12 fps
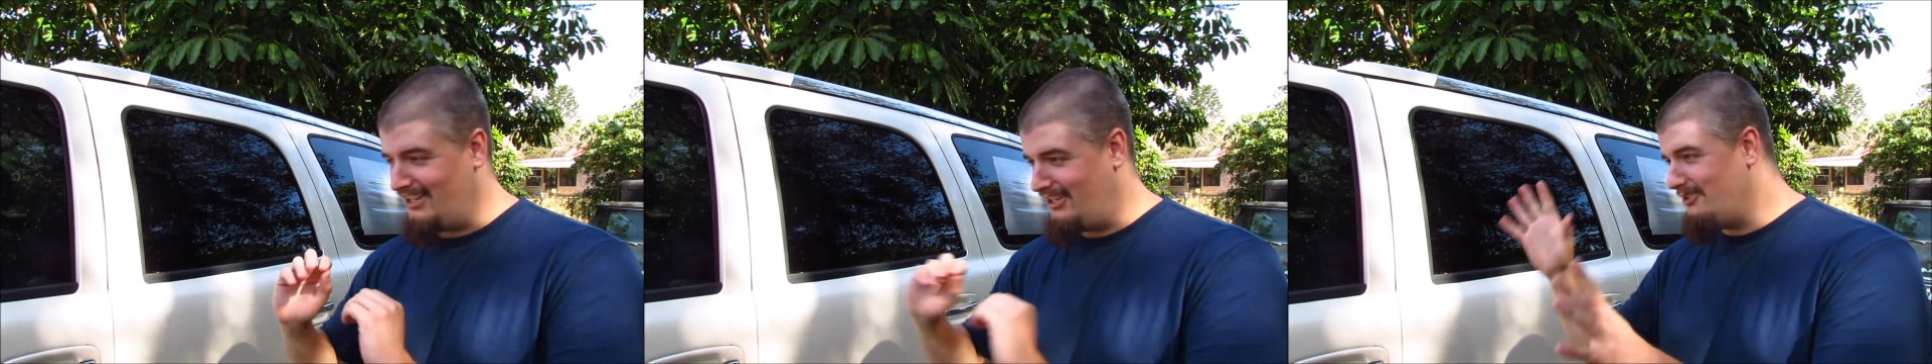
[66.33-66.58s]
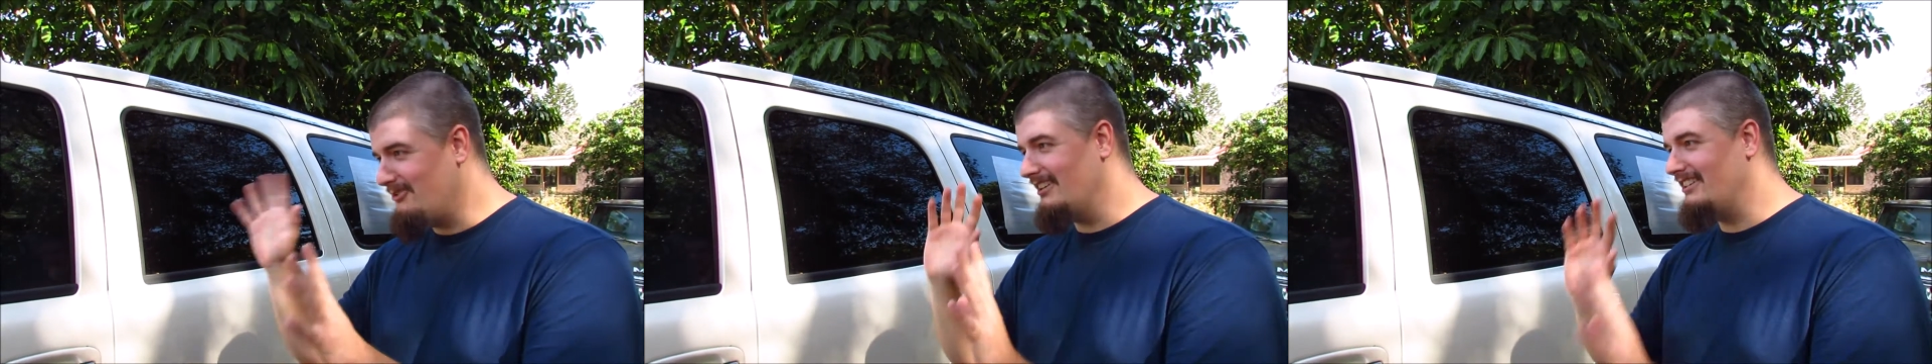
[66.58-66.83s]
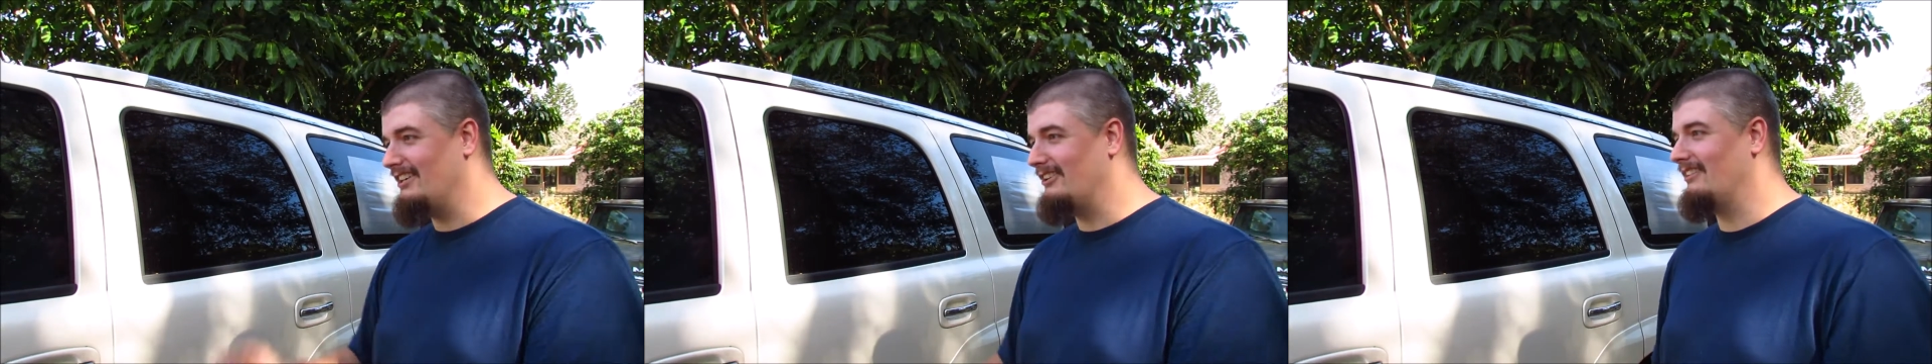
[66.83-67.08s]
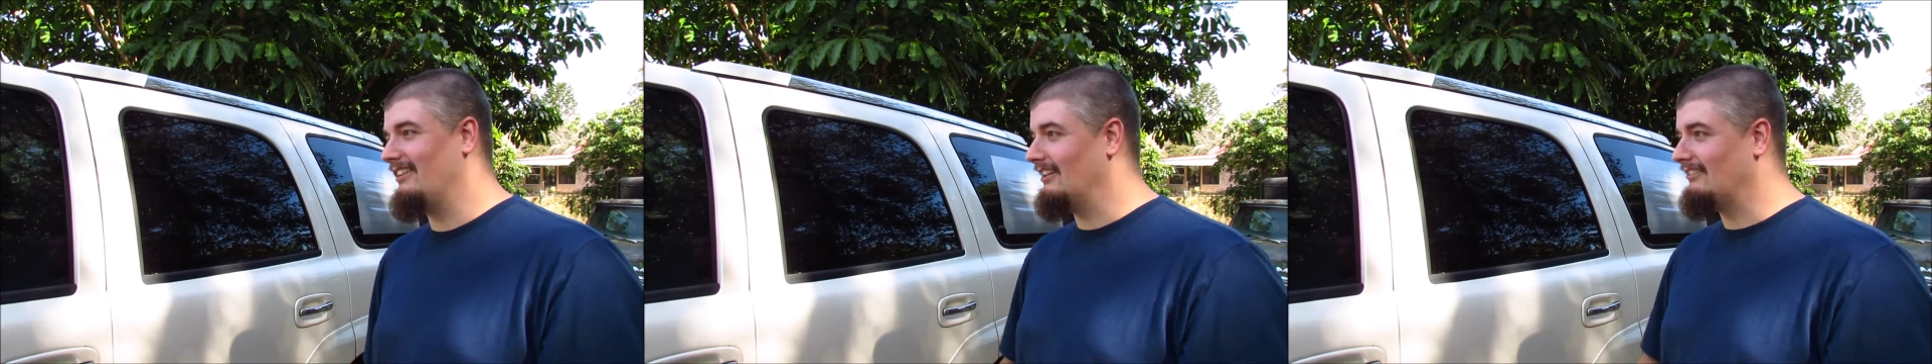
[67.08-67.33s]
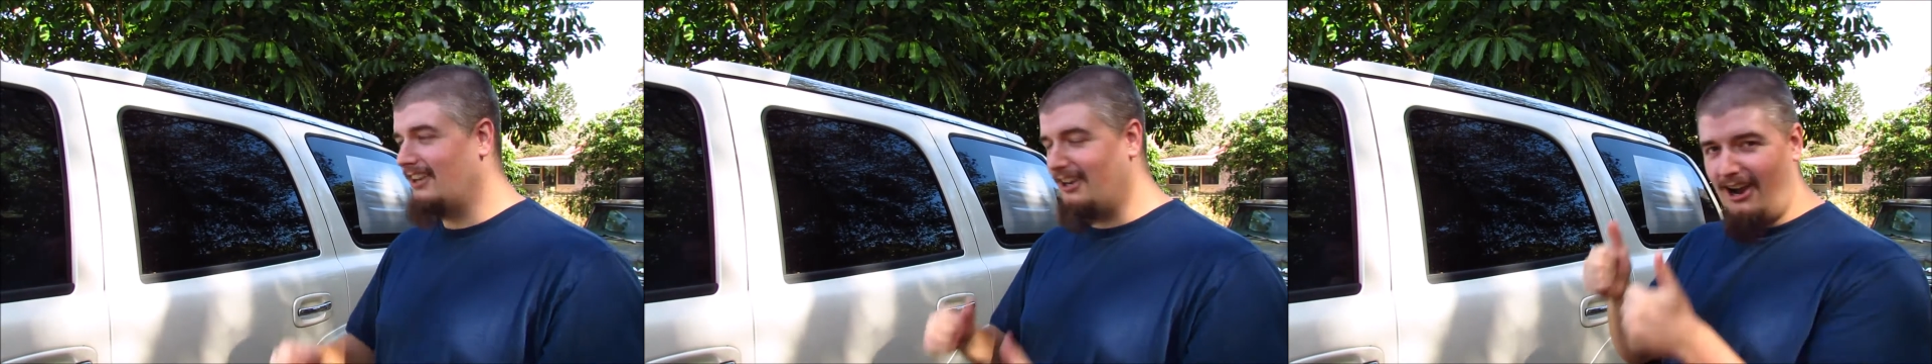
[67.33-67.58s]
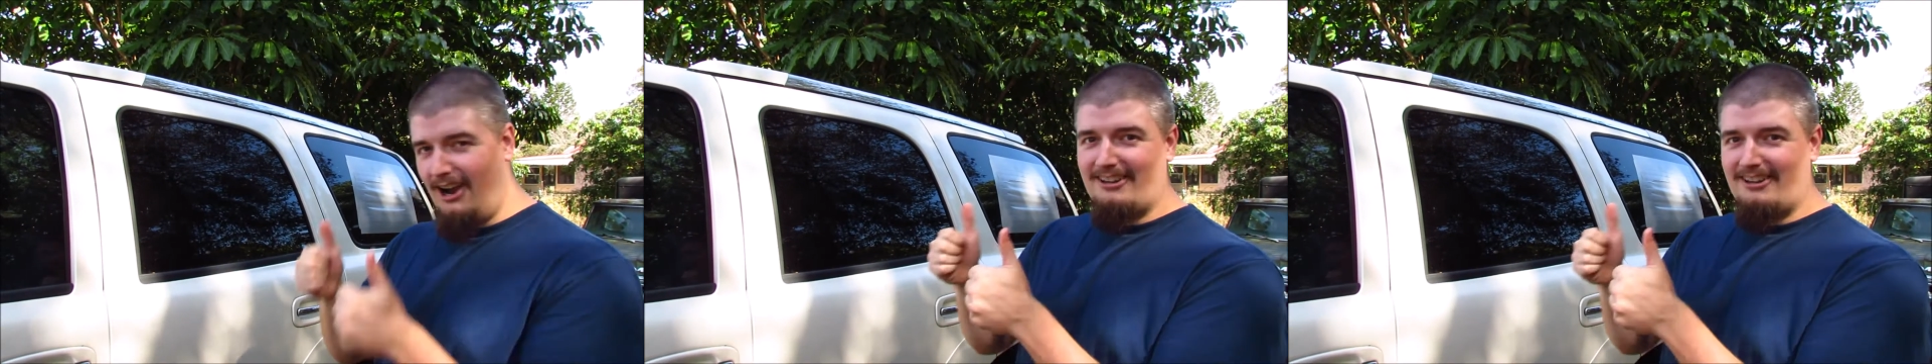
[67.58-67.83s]
you can deal with it.
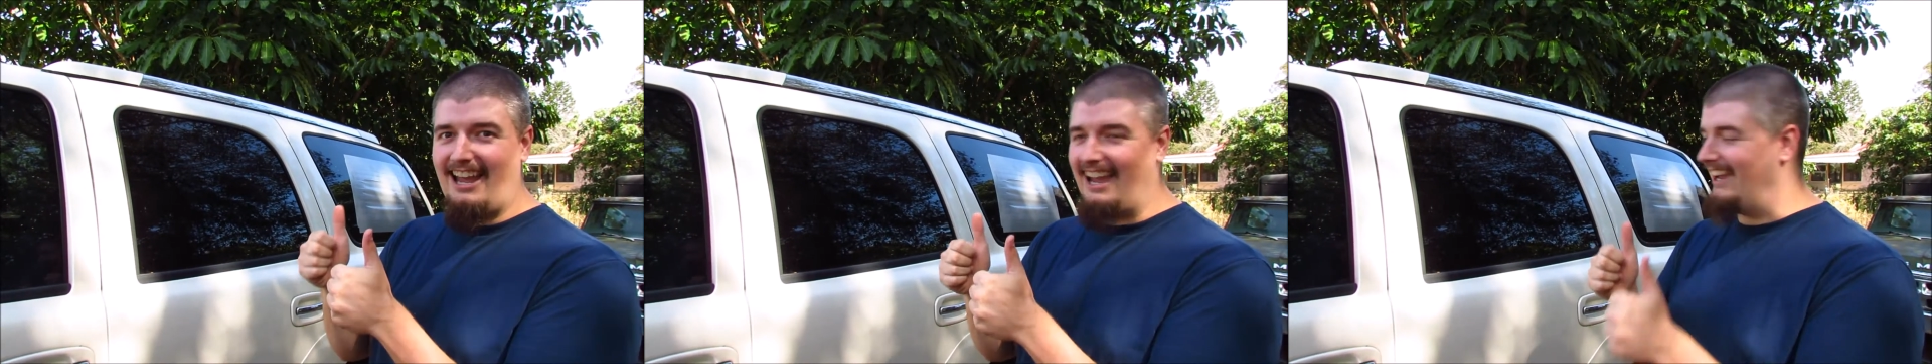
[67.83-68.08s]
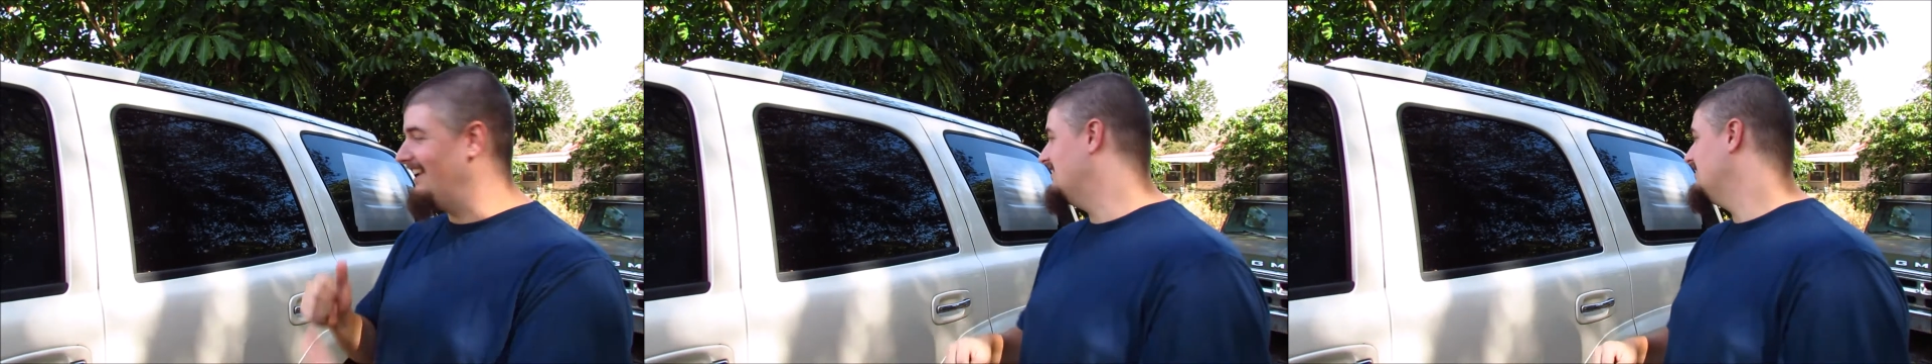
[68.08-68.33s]
Okay.